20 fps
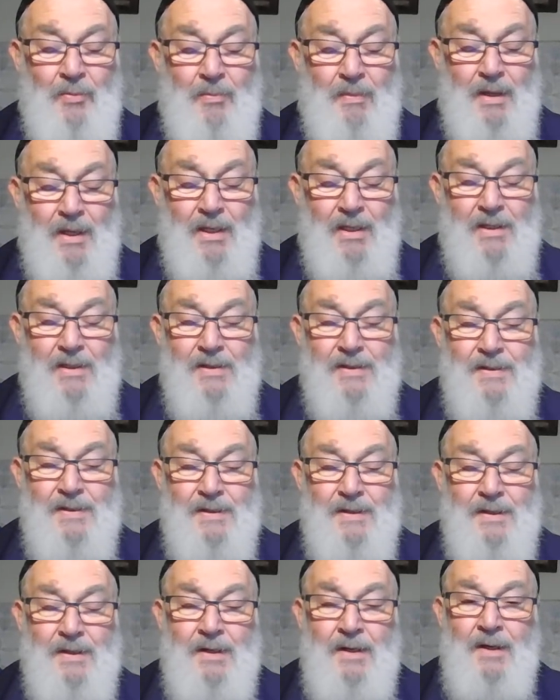means
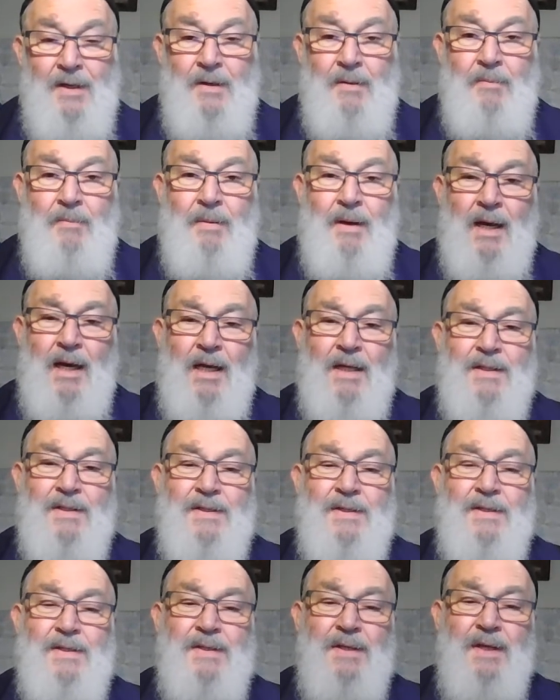
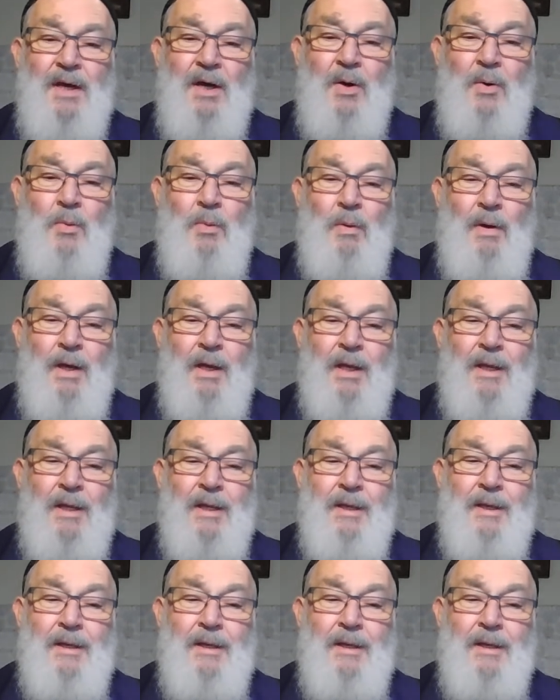pass away.